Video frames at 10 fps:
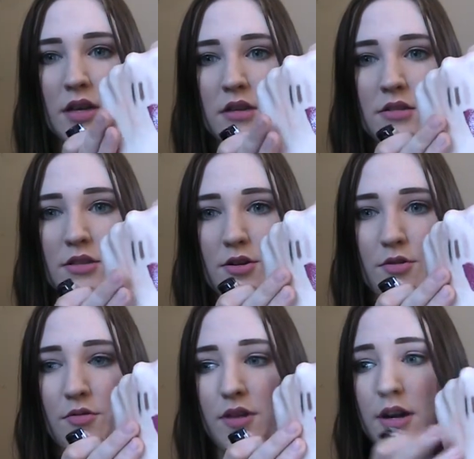
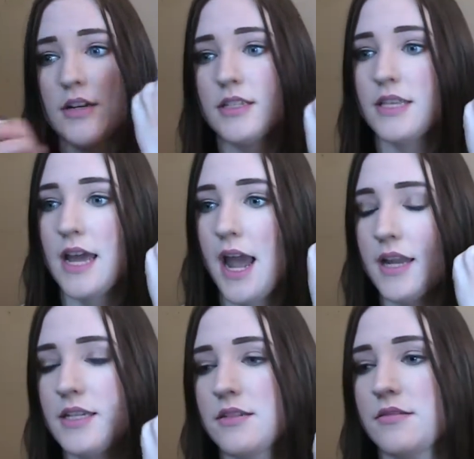So there's
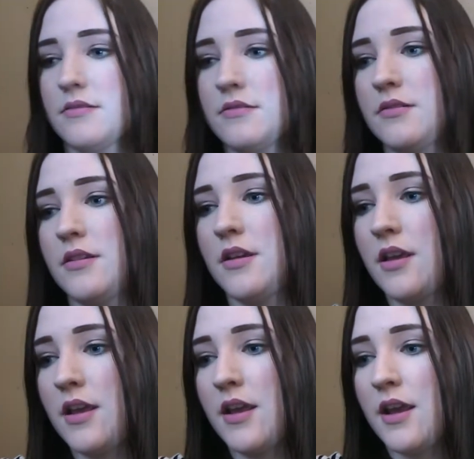that.
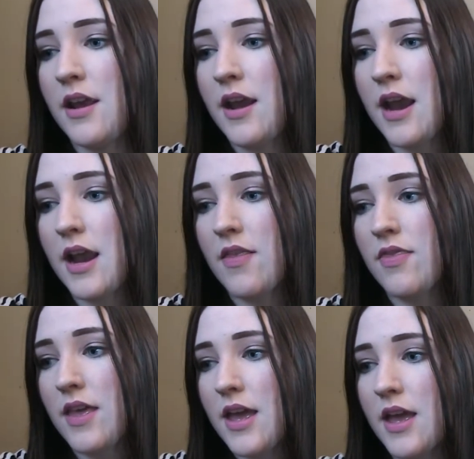And
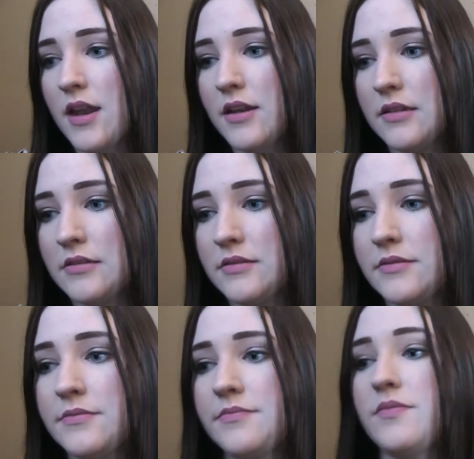then
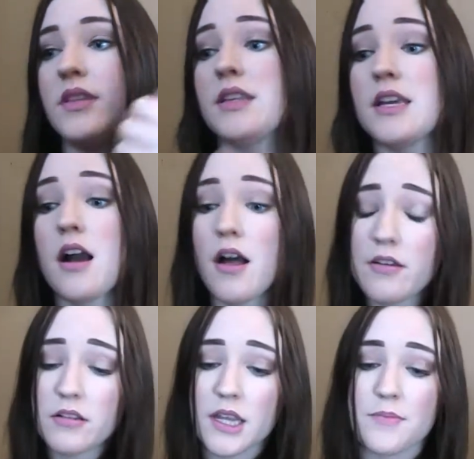the
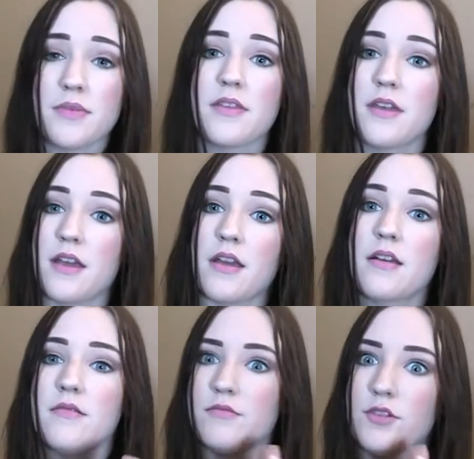other lip
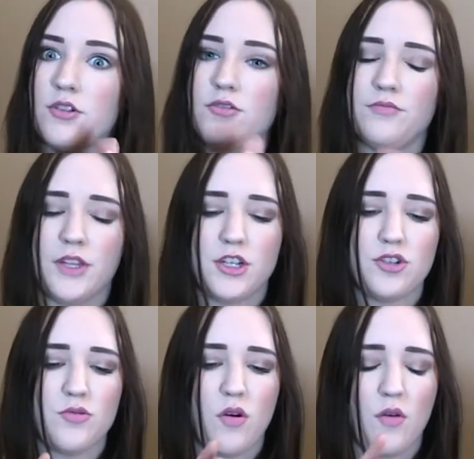thing, little like
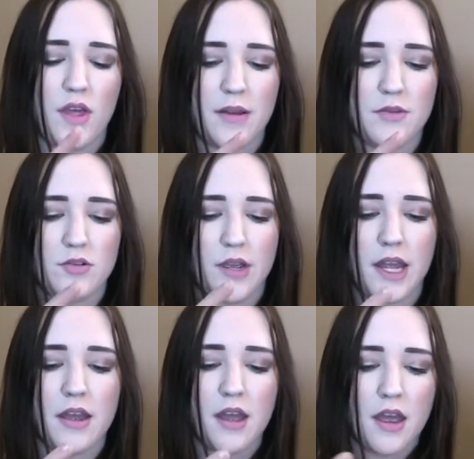duo that I'm
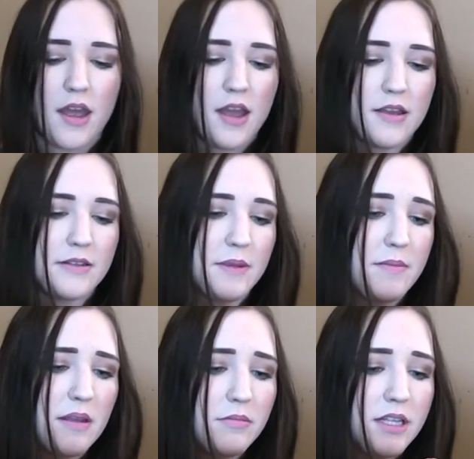doing, is my
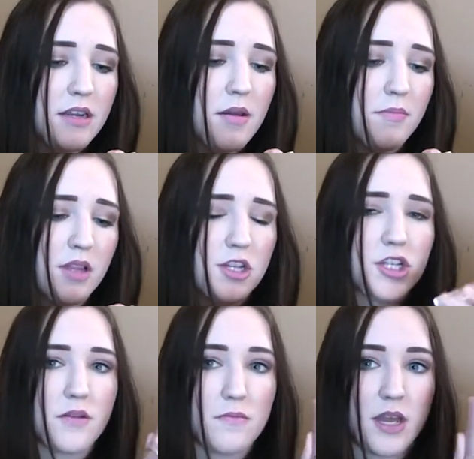Maybelline
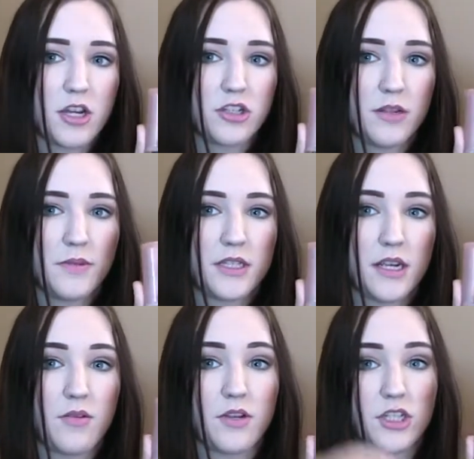Blushing Beige
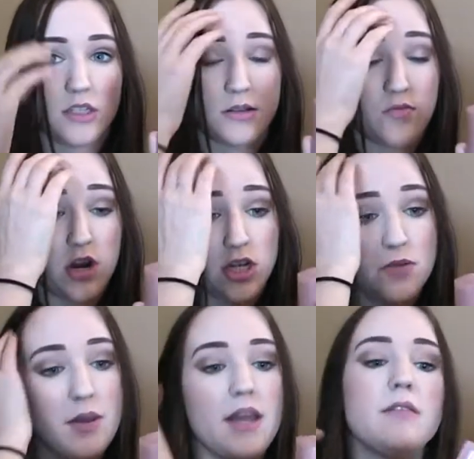Lipstick, which is in
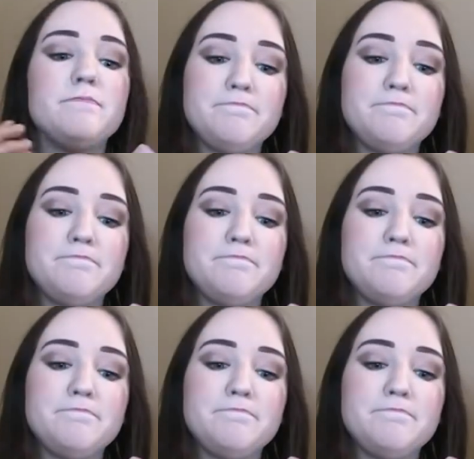Project Pan.